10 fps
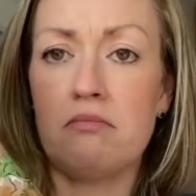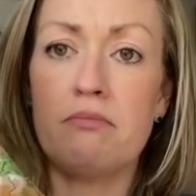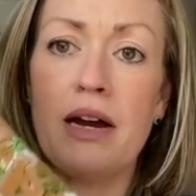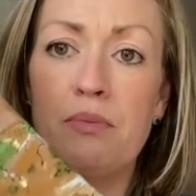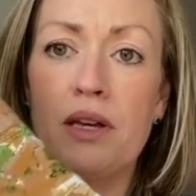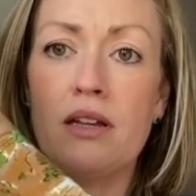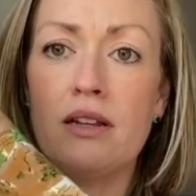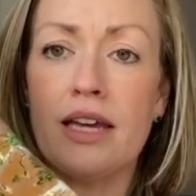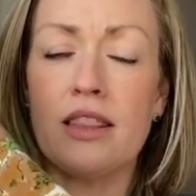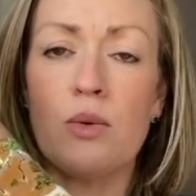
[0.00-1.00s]
might
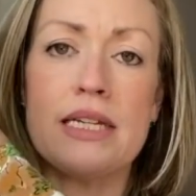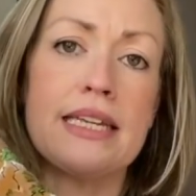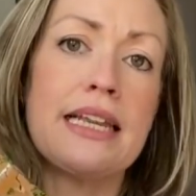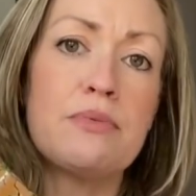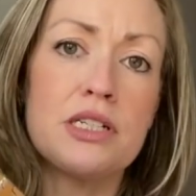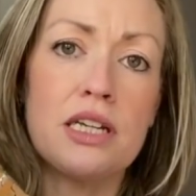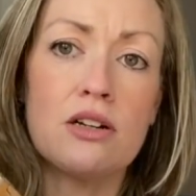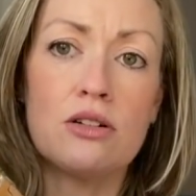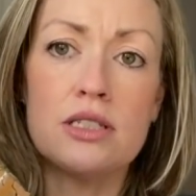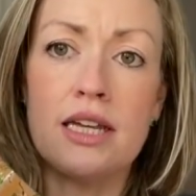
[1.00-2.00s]
be like the way, say, Liberty
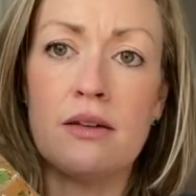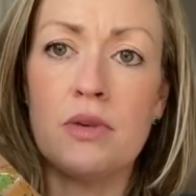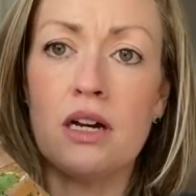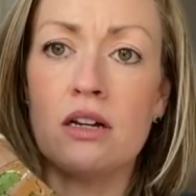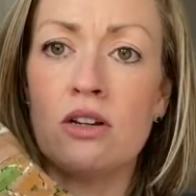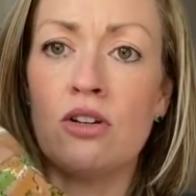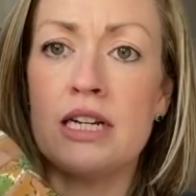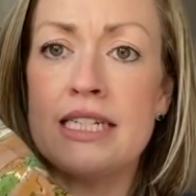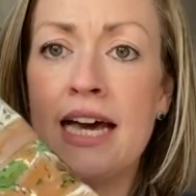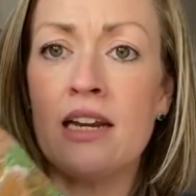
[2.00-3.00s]
calls a cotton lawn
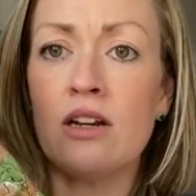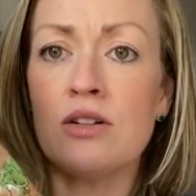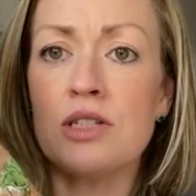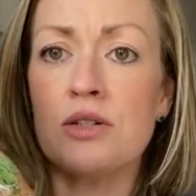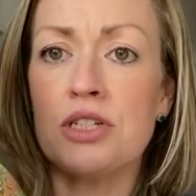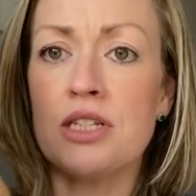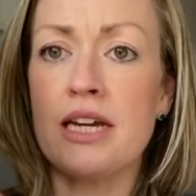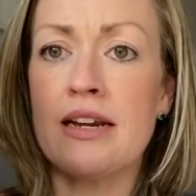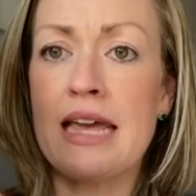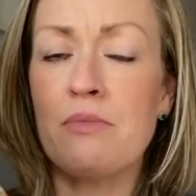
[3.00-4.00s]
a Tana lawn. So it's just
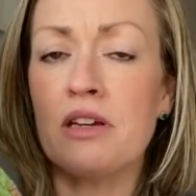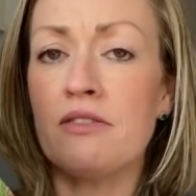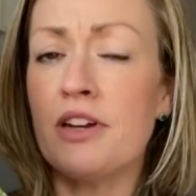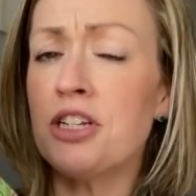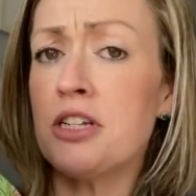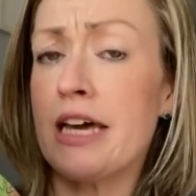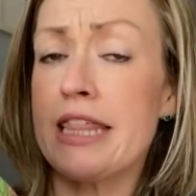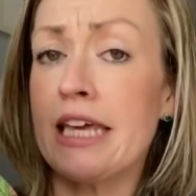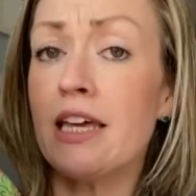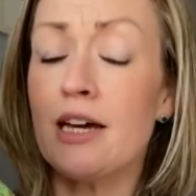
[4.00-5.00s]
their naming convention, I
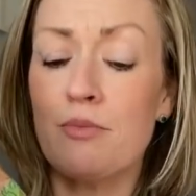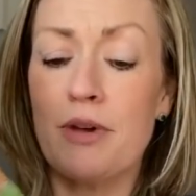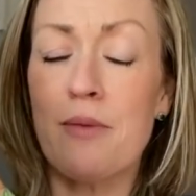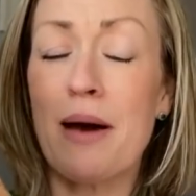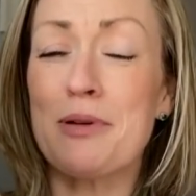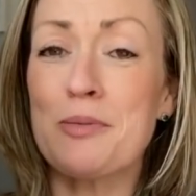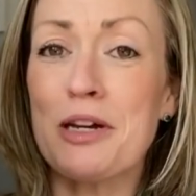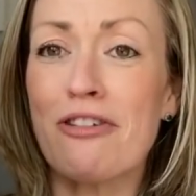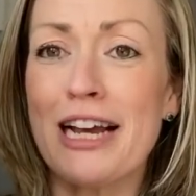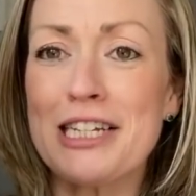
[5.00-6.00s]
think. I'm happy to be
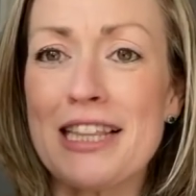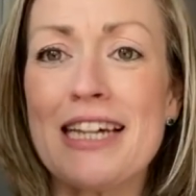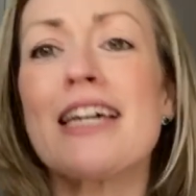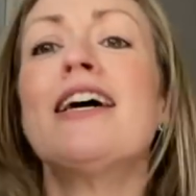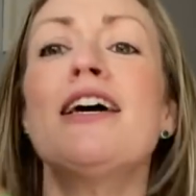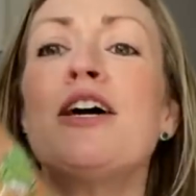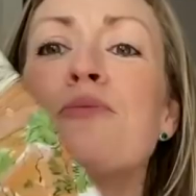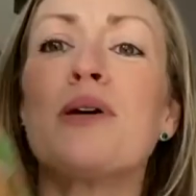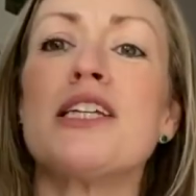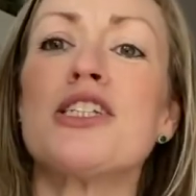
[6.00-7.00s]
correct on that.
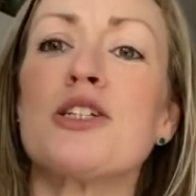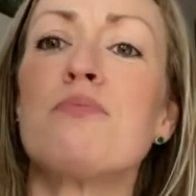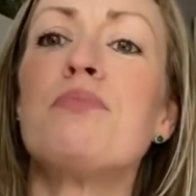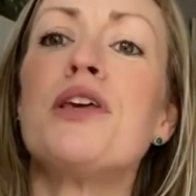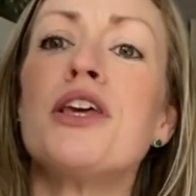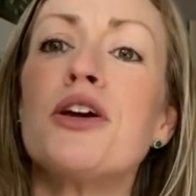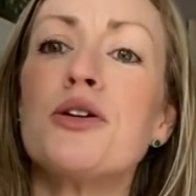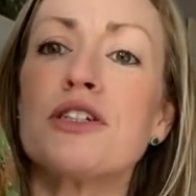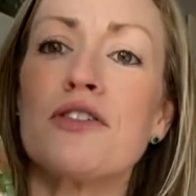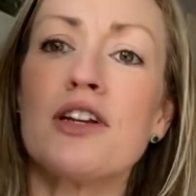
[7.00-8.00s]
But it's just
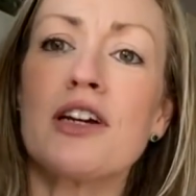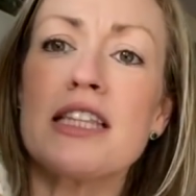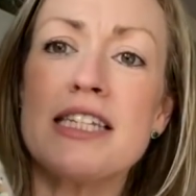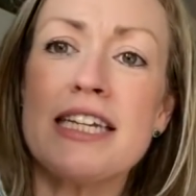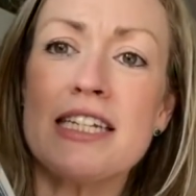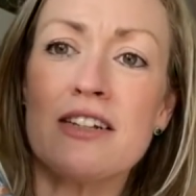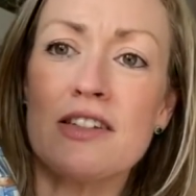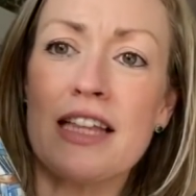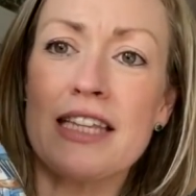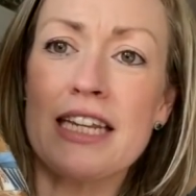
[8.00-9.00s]
beautiful. Look at the
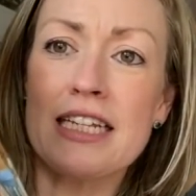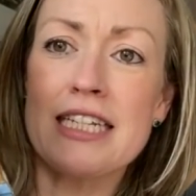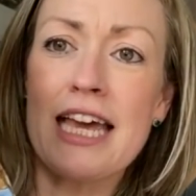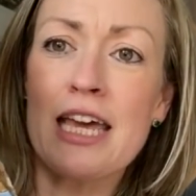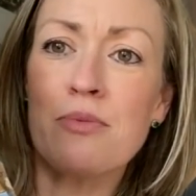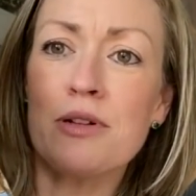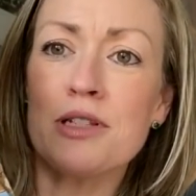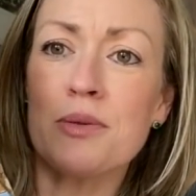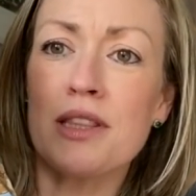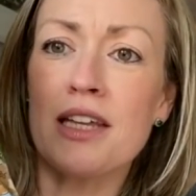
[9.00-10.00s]
details of that, the little
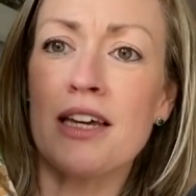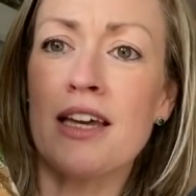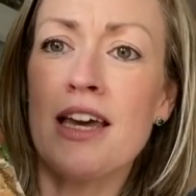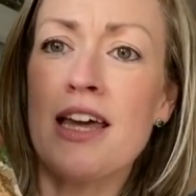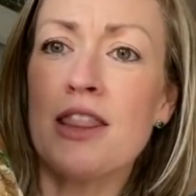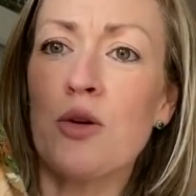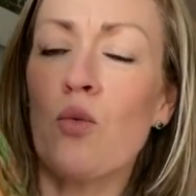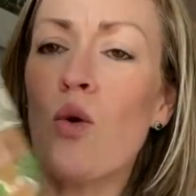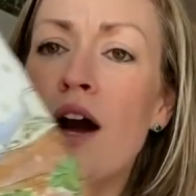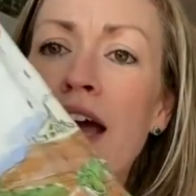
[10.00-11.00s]
tables with the
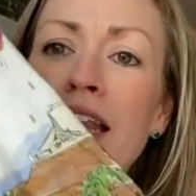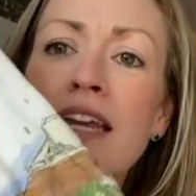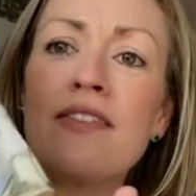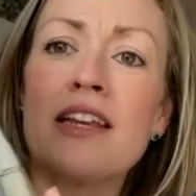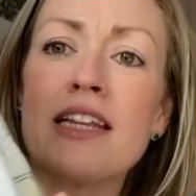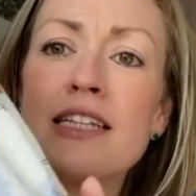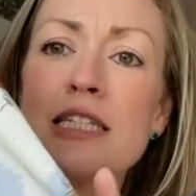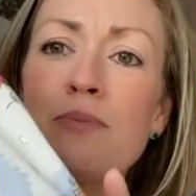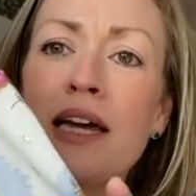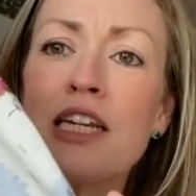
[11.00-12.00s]
wine and the little
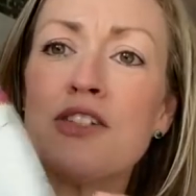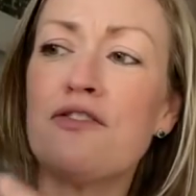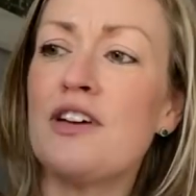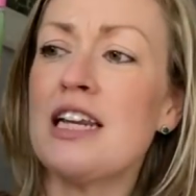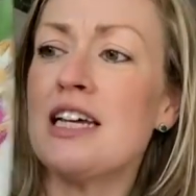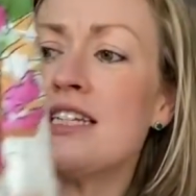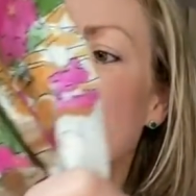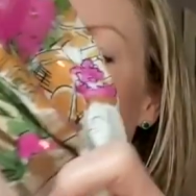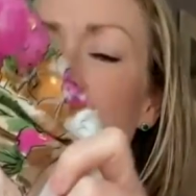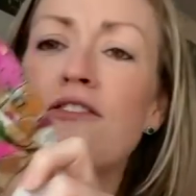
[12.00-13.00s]
Spanish
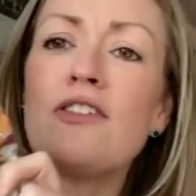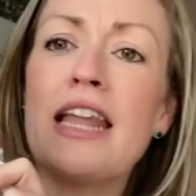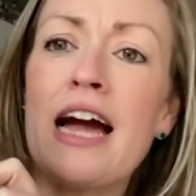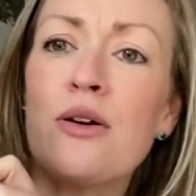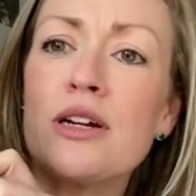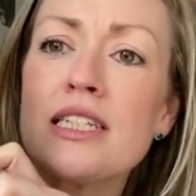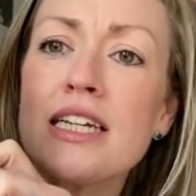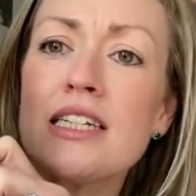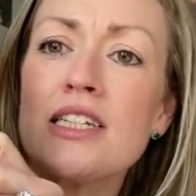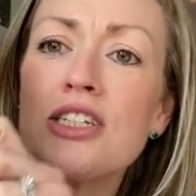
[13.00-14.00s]
villas and the flowers.
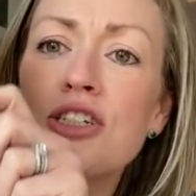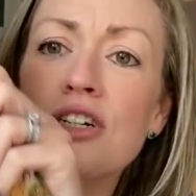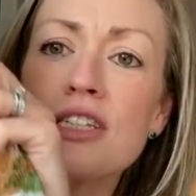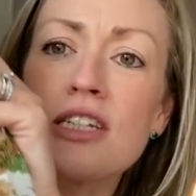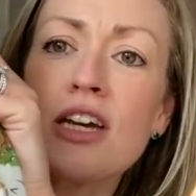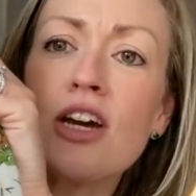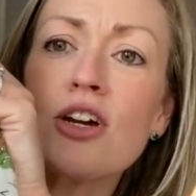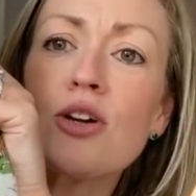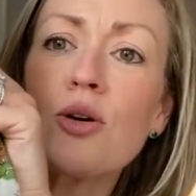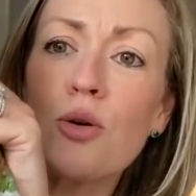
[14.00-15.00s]
It is just
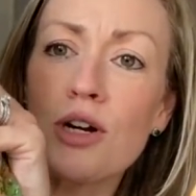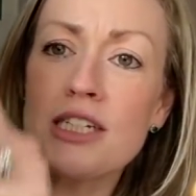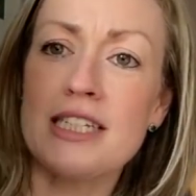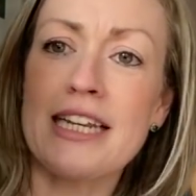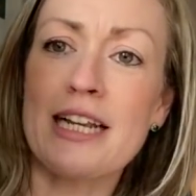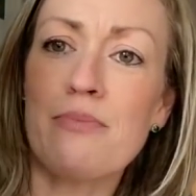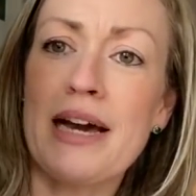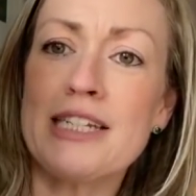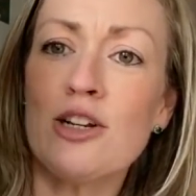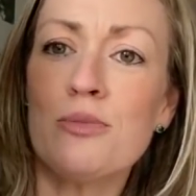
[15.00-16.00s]
gorgeous, a little
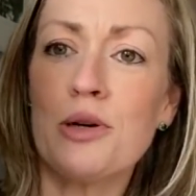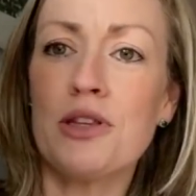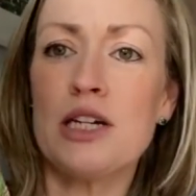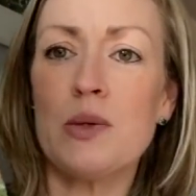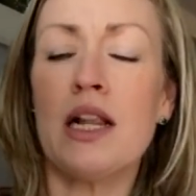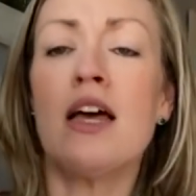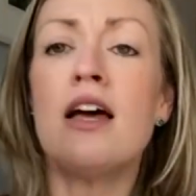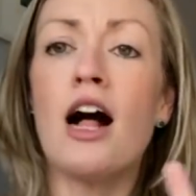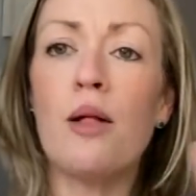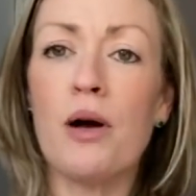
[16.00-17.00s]
pedalo boat there as well.
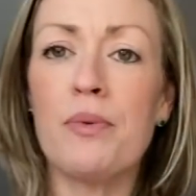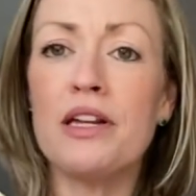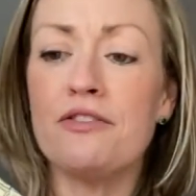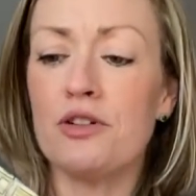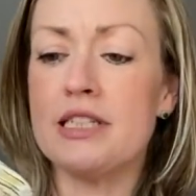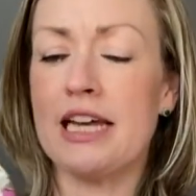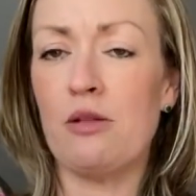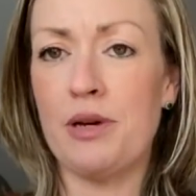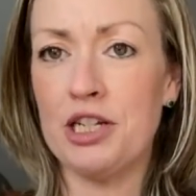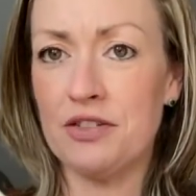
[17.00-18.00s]
I'll pop in a full
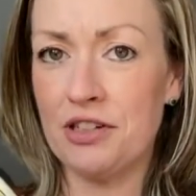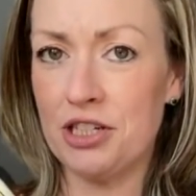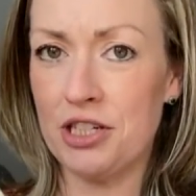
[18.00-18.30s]
scale picture of it